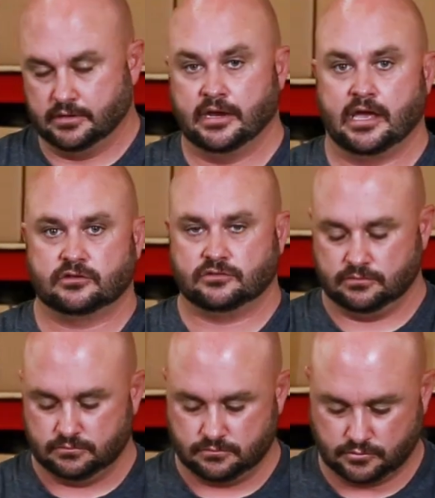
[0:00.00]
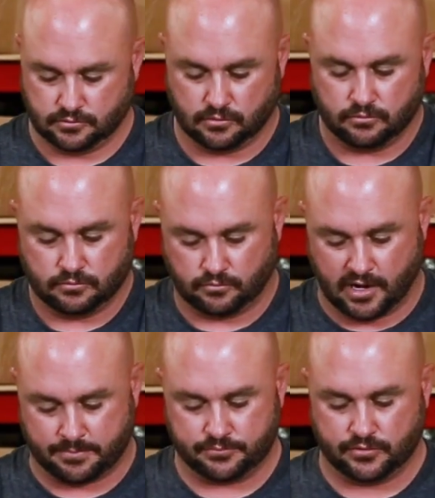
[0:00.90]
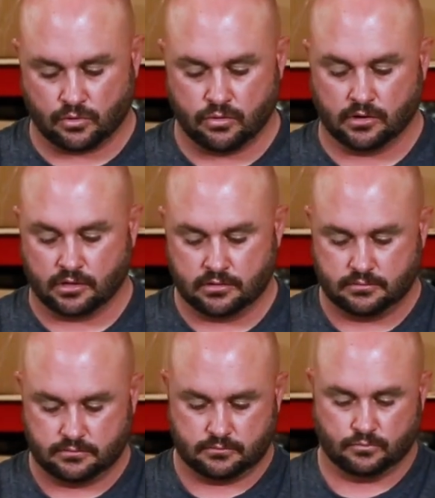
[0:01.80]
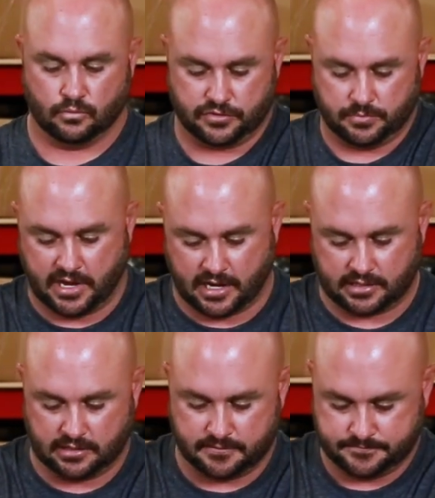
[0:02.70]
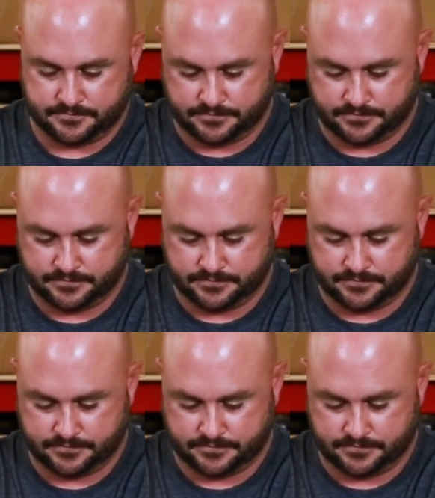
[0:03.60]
Next, we will wrap the core with the packing